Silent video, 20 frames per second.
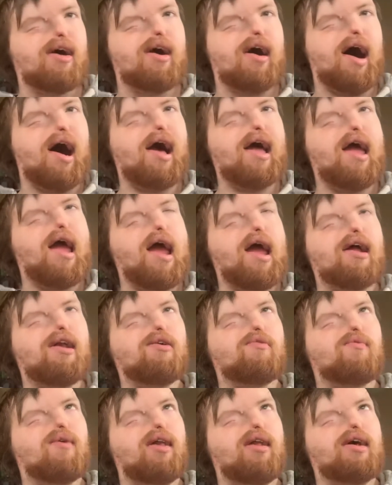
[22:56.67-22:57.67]
I hate
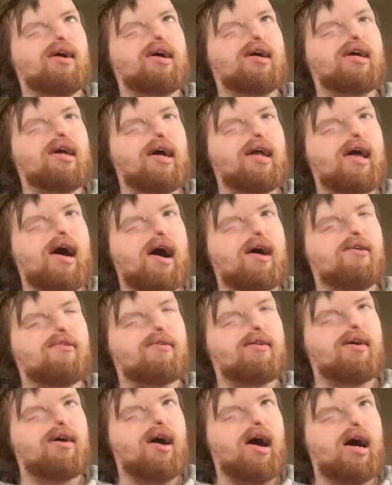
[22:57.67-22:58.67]
it when you get
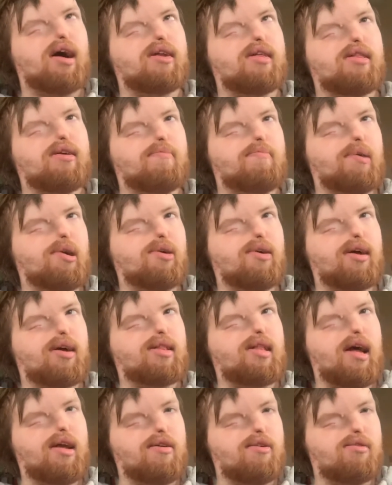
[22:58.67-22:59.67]
out of the building
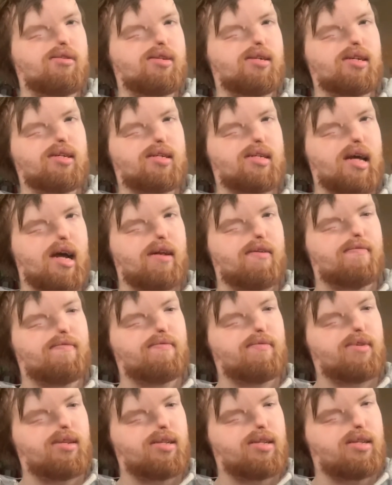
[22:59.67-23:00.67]
that you just had
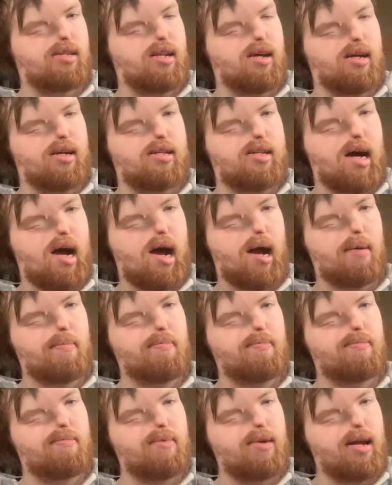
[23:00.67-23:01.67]

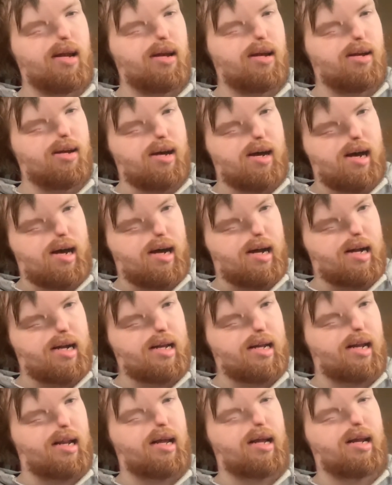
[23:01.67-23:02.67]
time getting